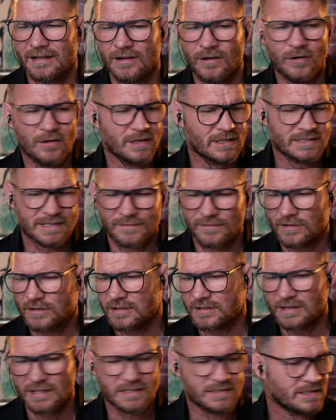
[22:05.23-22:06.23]
Oh, let's have a look
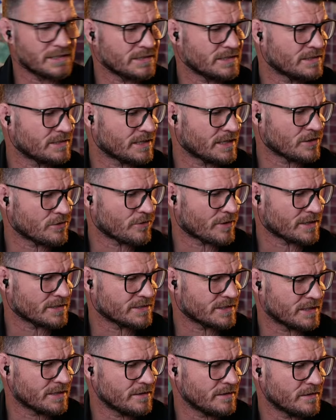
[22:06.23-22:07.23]
at this. This is
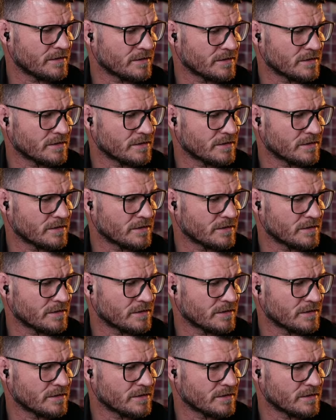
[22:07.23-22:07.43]
interesting. The